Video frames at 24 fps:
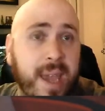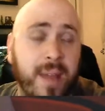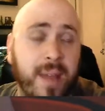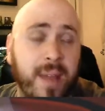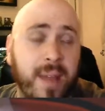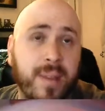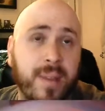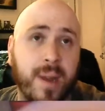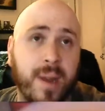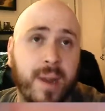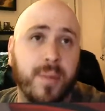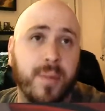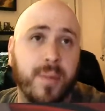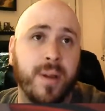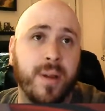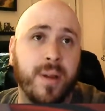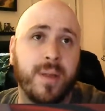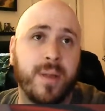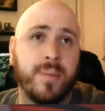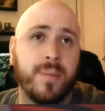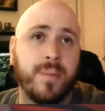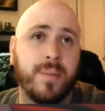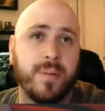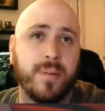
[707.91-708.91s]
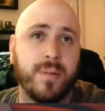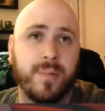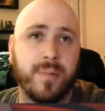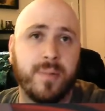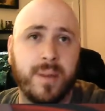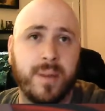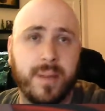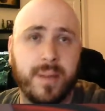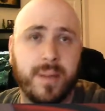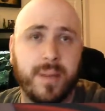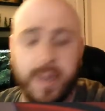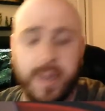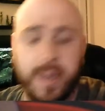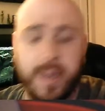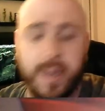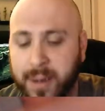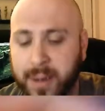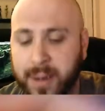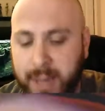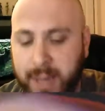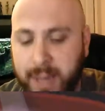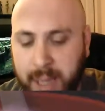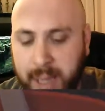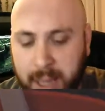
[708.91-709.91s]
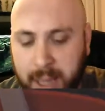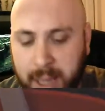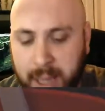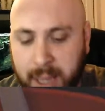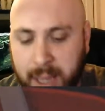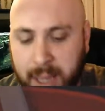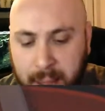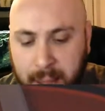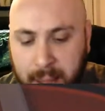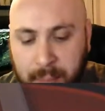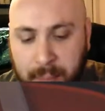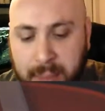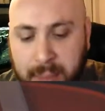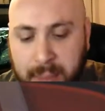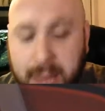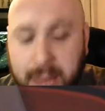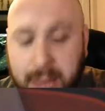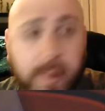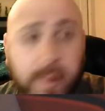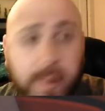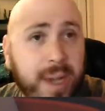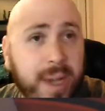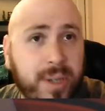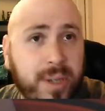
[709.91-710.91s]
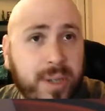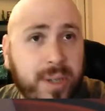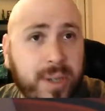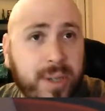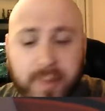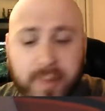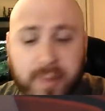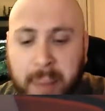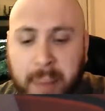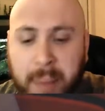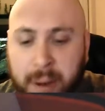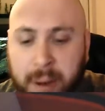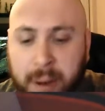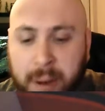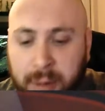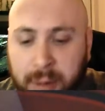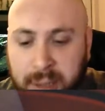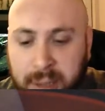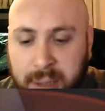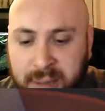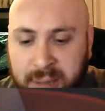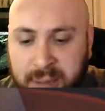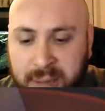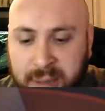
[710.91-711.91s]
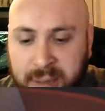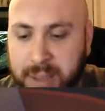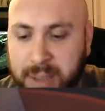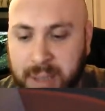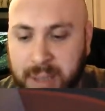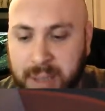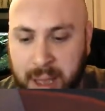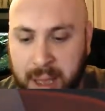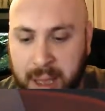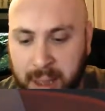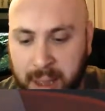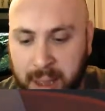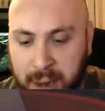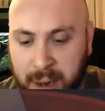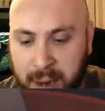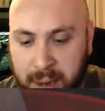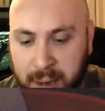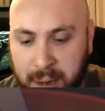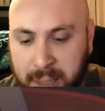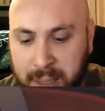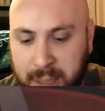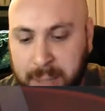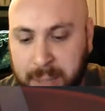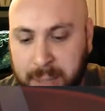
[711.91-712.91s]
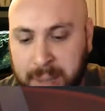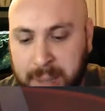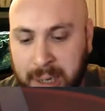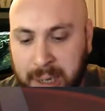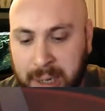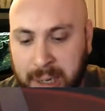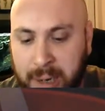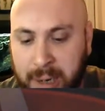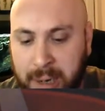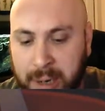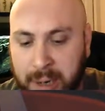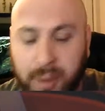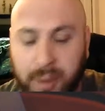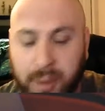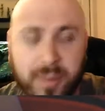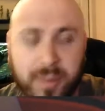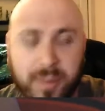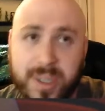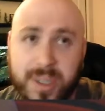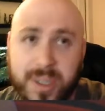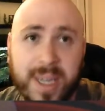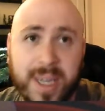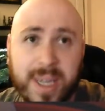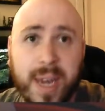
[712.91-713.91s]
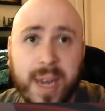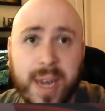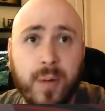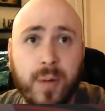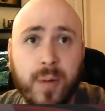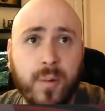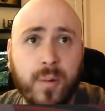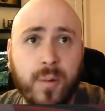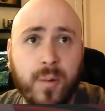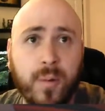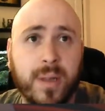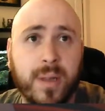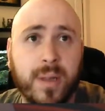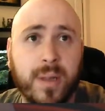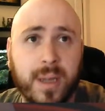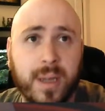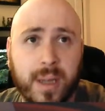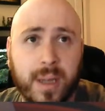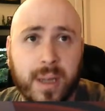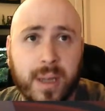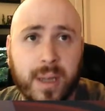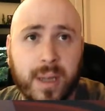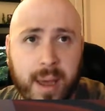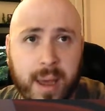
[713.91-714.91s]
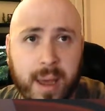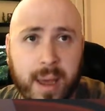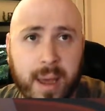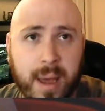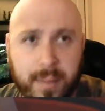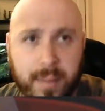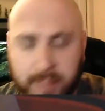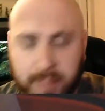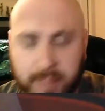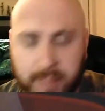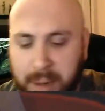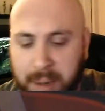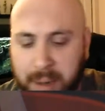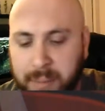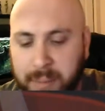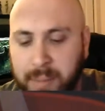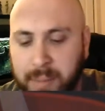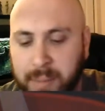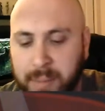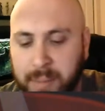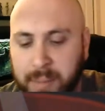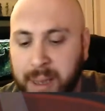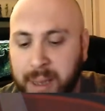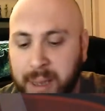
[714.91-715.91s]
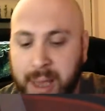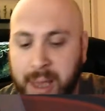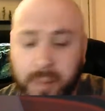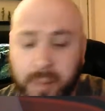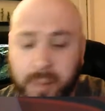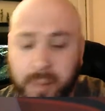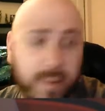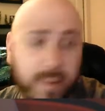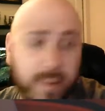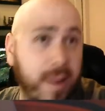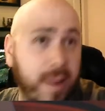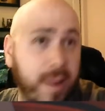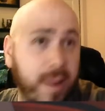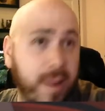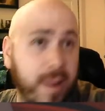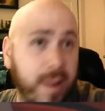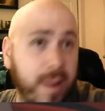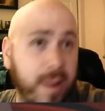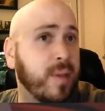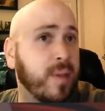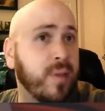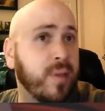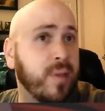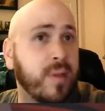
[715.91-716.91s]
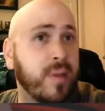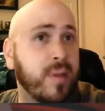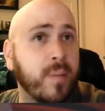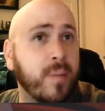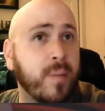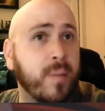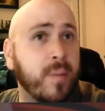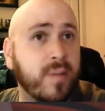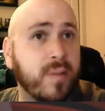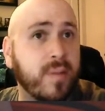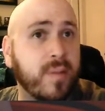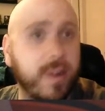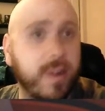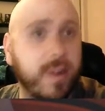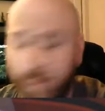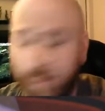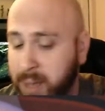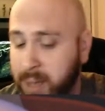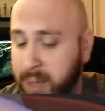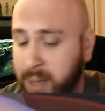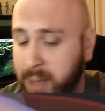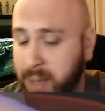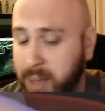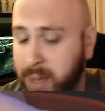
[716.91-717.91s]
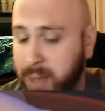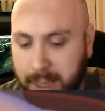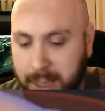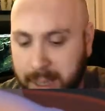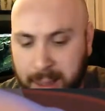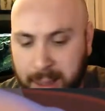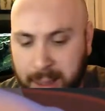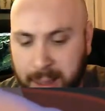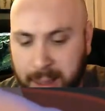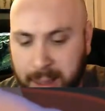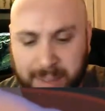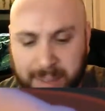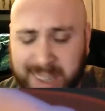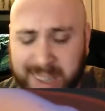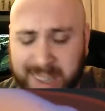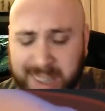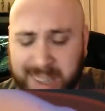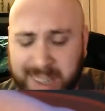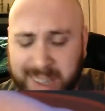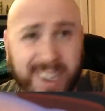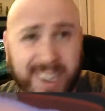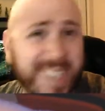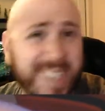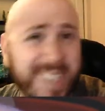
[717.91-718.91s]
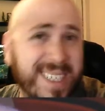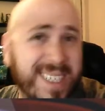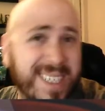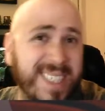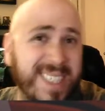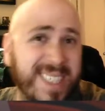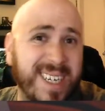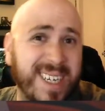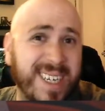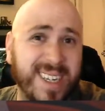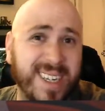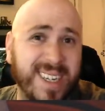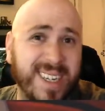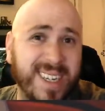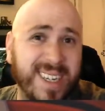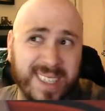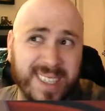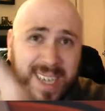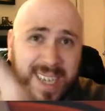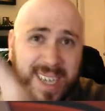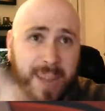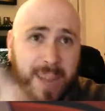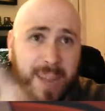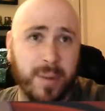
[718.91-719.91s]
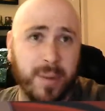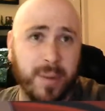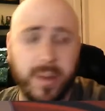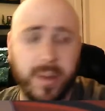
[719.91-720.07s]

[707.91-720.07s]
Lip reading: that I bring up right there that we actually have a power and toughness on this Malignant Growth, which is kind of cool. I'd be help if I didn't put my thumb over it. Not that you guys can see it on this camera.